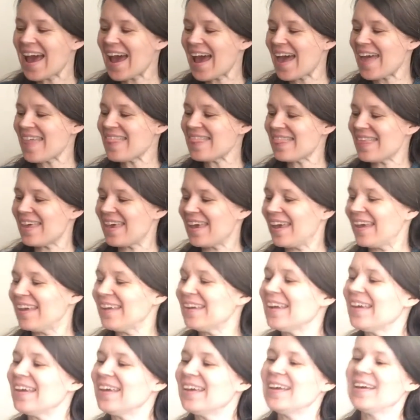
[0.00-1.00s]
And
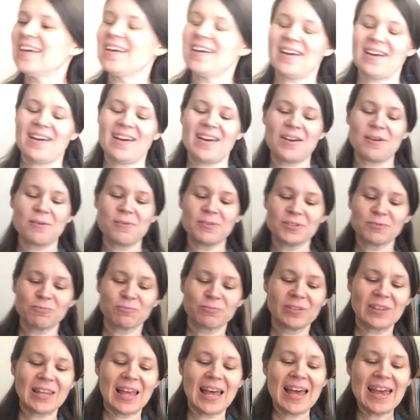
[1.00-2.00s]
then I'll
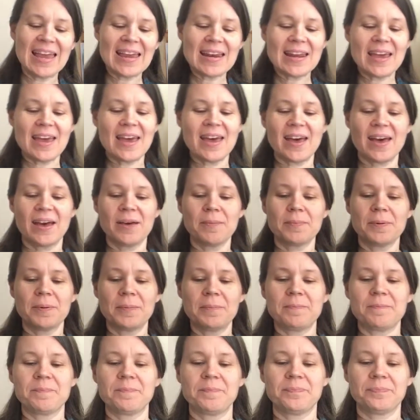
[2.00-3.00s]
line up,
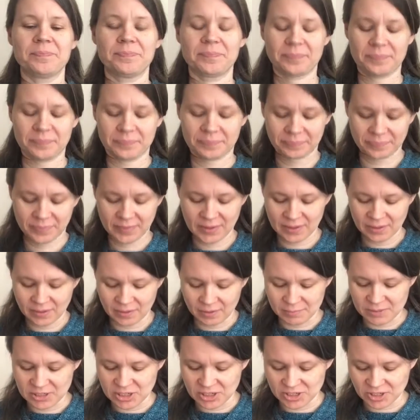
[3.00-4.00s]

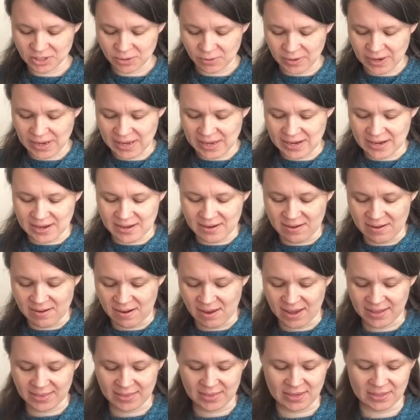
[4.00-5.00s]
let me just go ahead and
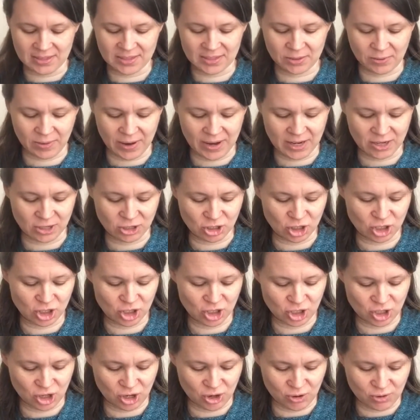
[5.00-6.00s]
knot this so I can
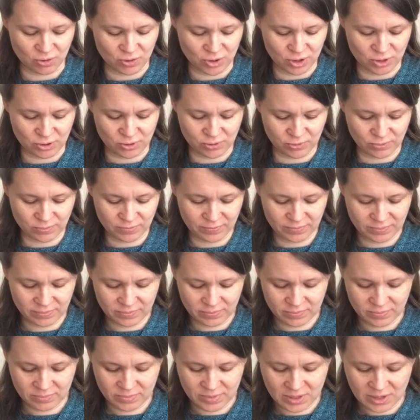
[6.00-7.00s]
show you.
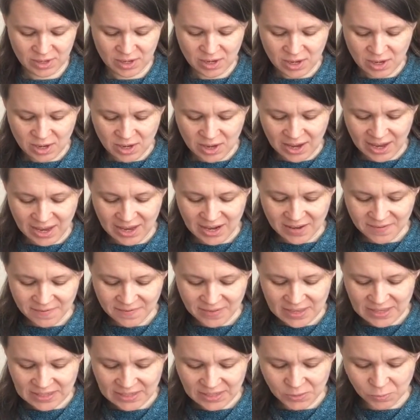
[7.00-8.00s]
And
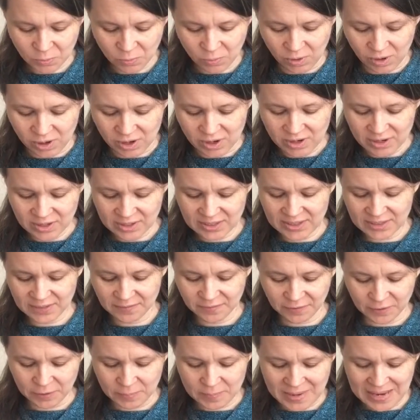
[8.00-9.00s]
if this works,
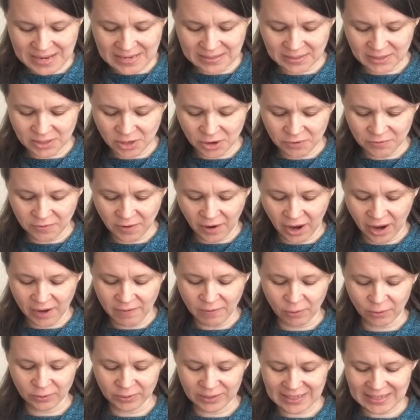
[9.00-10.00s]
for me so far
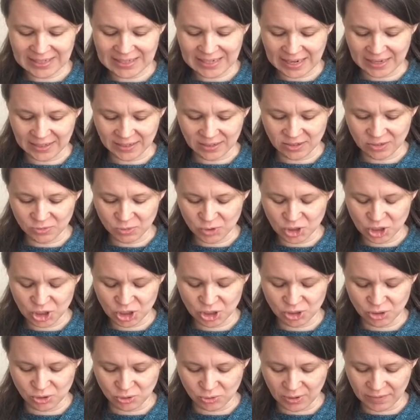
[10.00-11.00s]
I've only done
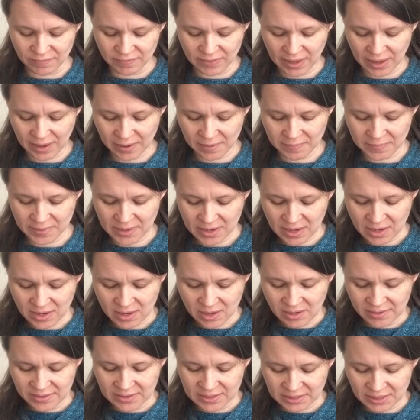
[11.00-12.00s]
2 of them
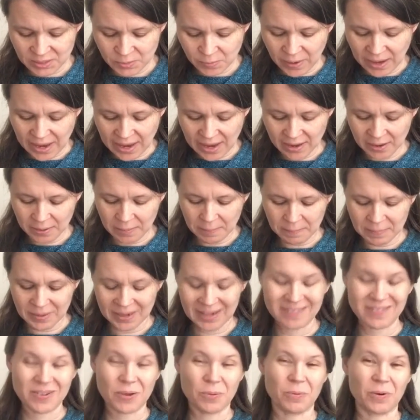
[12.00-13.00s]
this way,
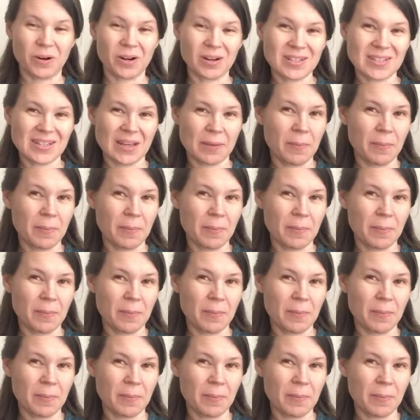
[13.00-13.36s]
but if it works,